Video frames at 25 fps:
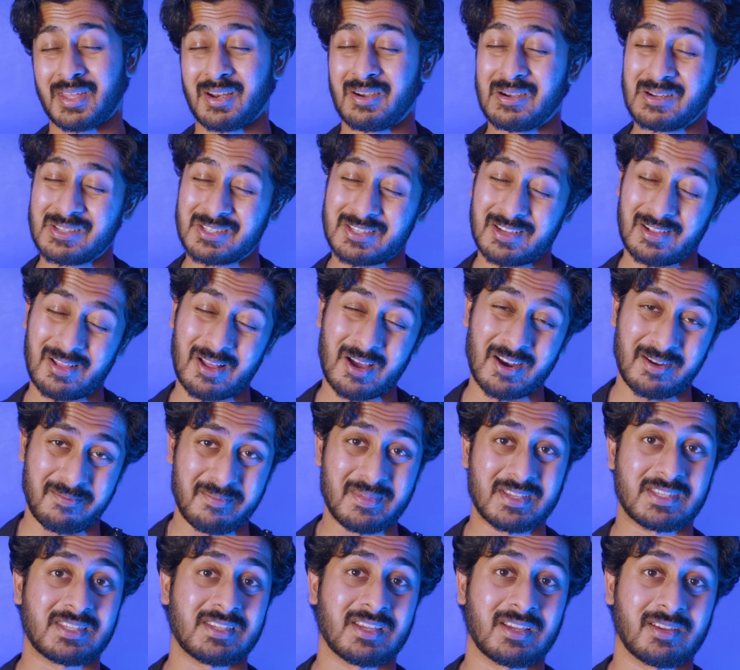there is a lot
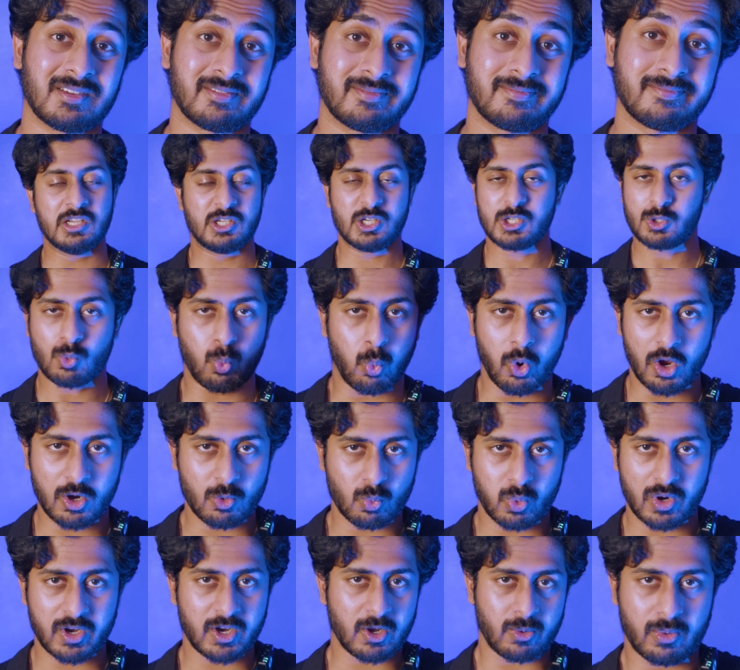missing. It's just
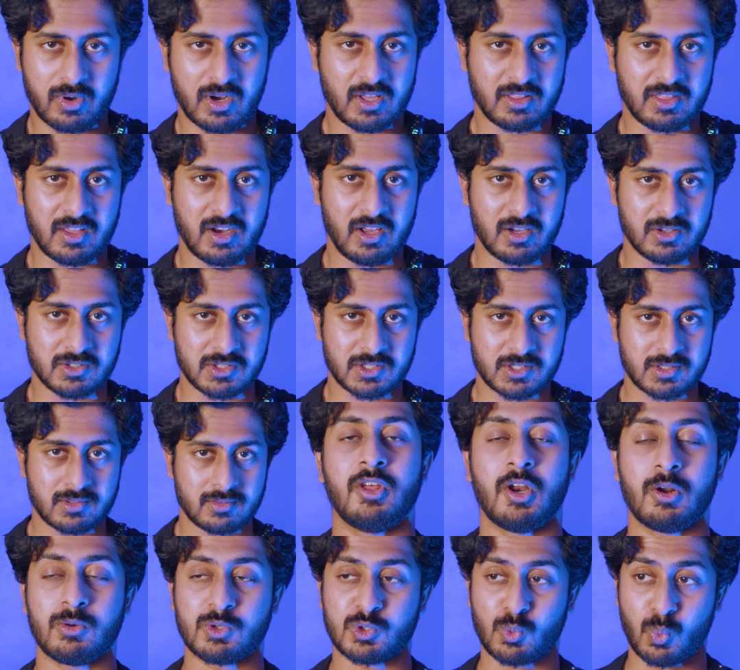one window, nothing else.
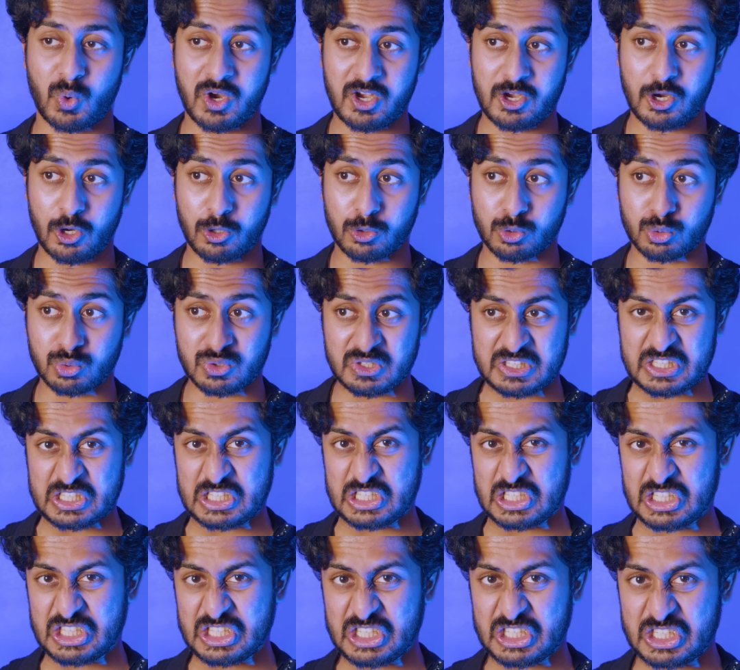Thought it was
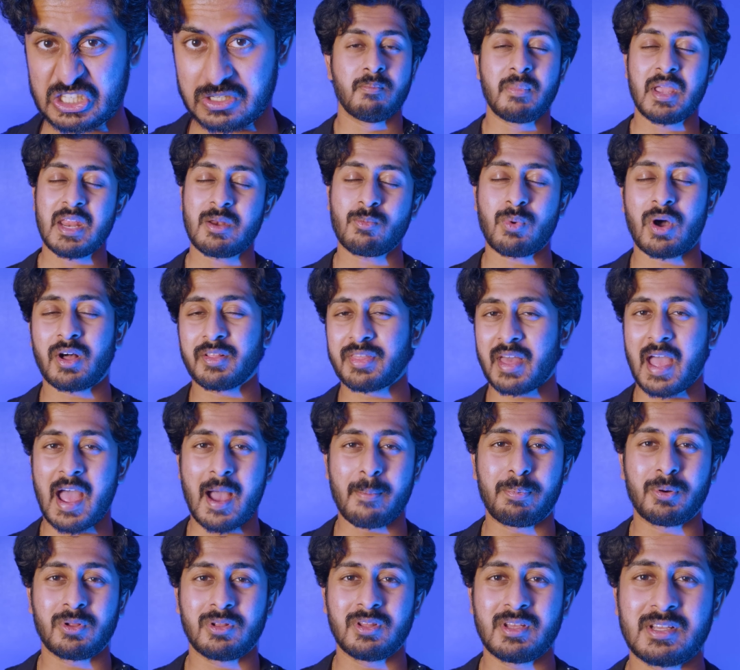Windows Meanwhile, the
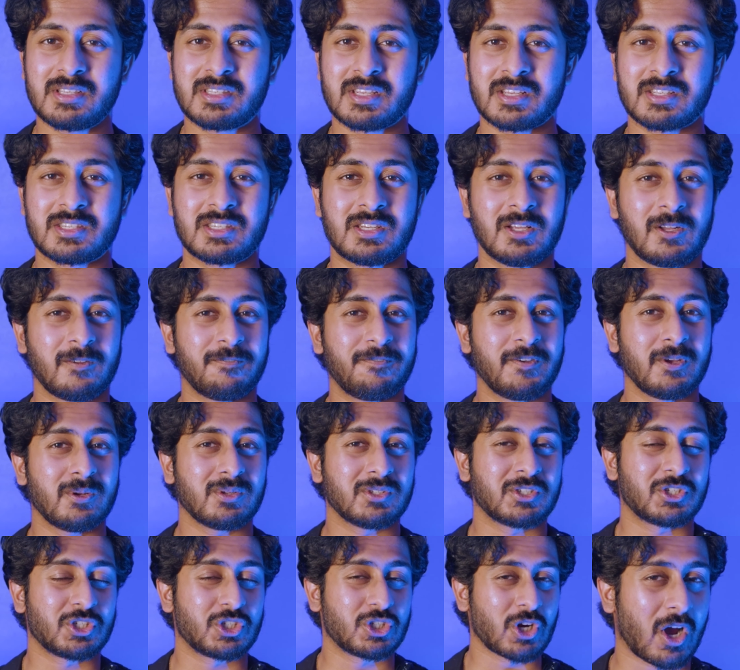Apple Lisa still
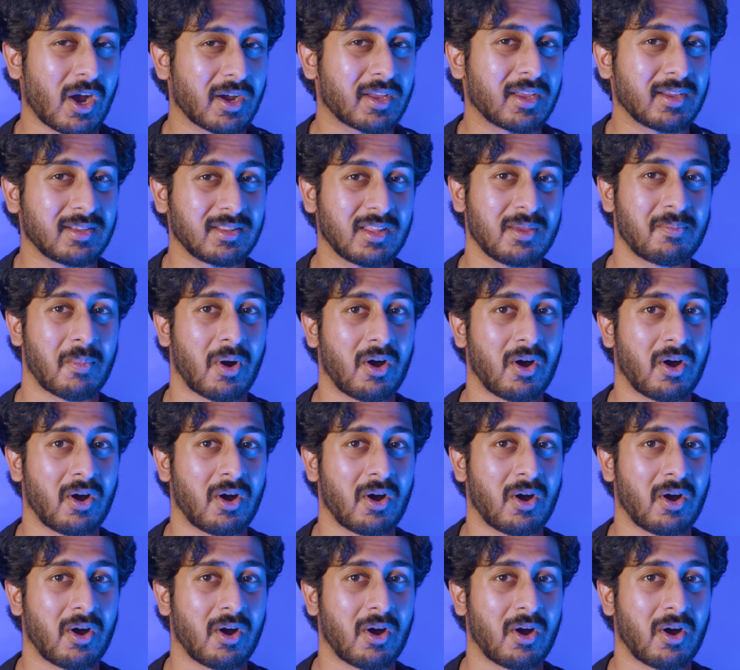feels shockingly